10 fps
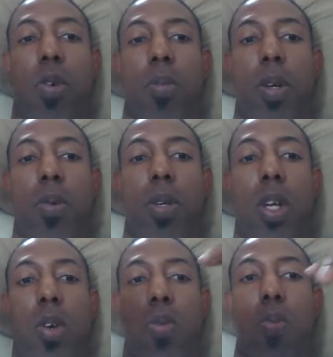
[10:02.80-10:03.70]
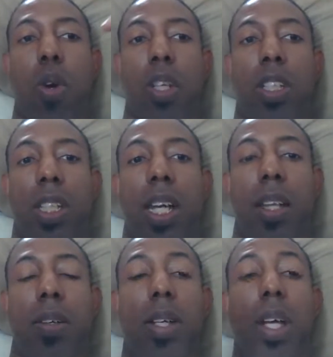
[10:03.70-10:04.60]
hormone work
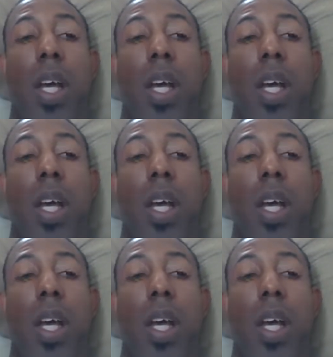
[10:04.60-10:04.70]
together.